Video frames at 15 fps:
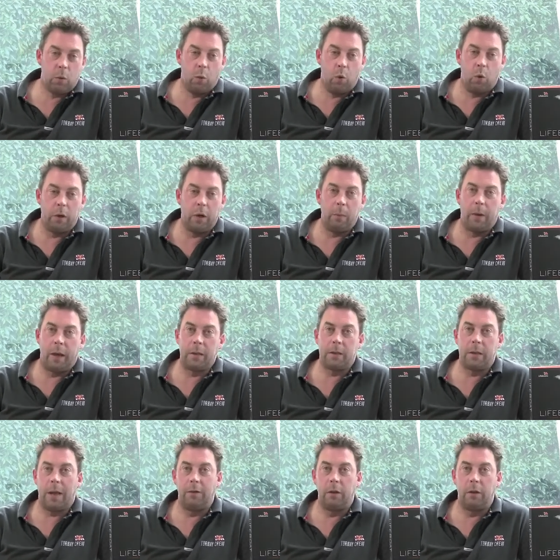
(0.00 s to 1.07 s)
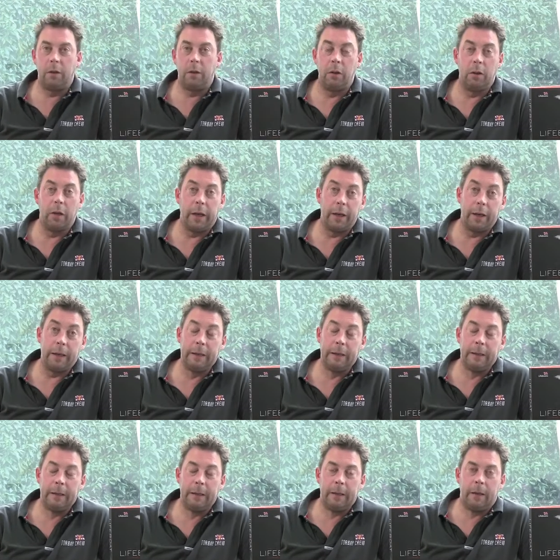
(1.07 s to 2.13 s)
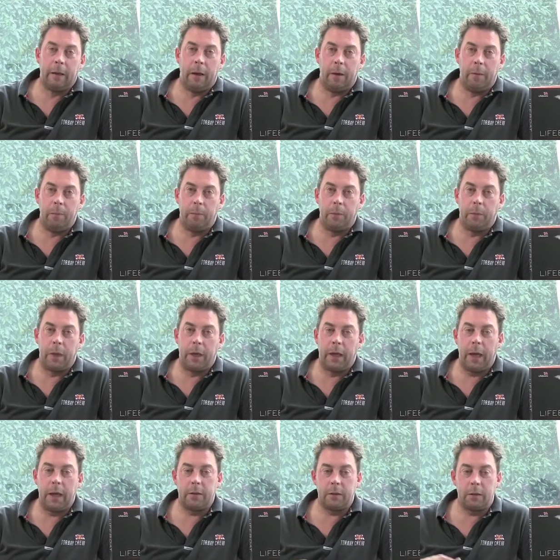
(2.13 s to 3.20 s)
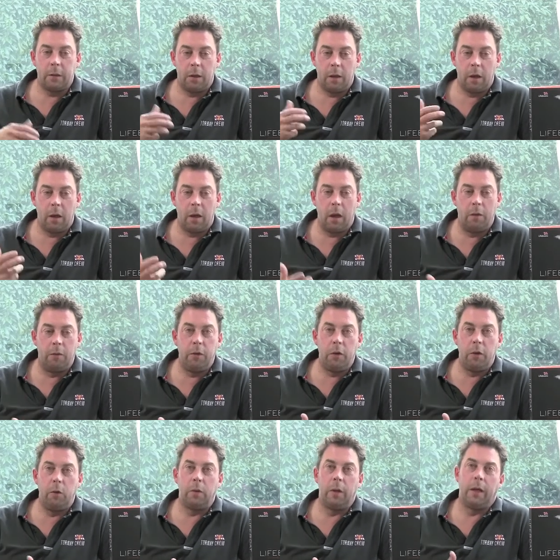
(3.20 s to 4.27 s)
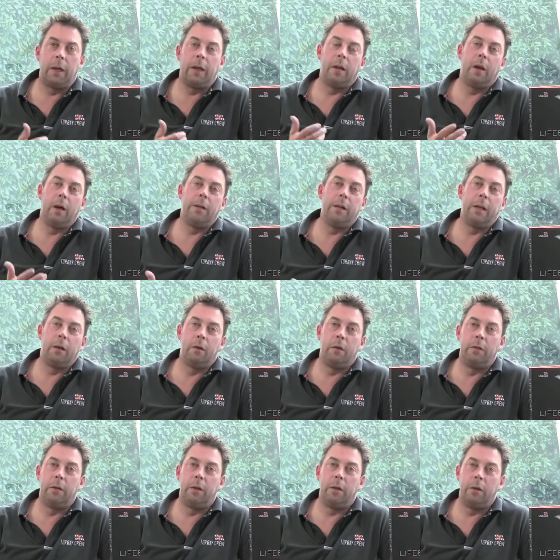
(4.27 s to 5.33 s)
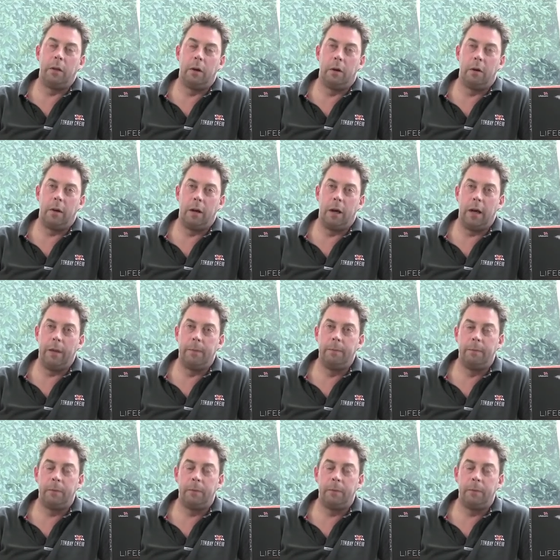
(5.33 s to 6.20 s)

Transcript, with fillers: walking past, having a good look at it. They get a view, they get an idea of the RNLI.